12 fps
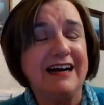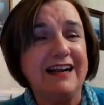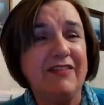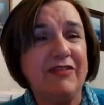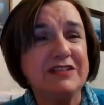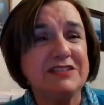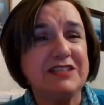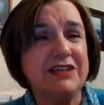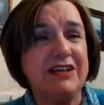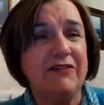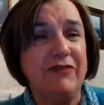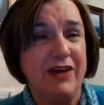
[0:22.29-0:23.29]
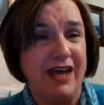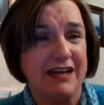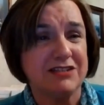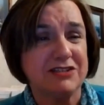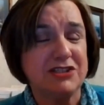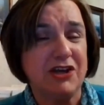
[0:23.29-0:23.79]
in this
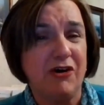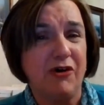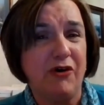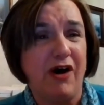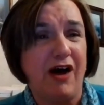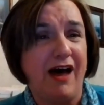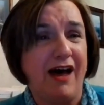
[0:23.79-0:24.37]
event. So